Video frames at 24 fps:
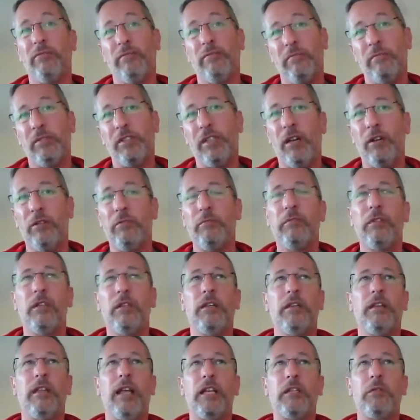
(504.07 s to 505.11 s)
So
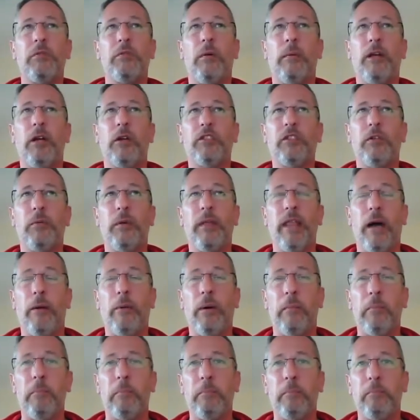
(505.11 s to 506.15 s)
that's where we got to with that one.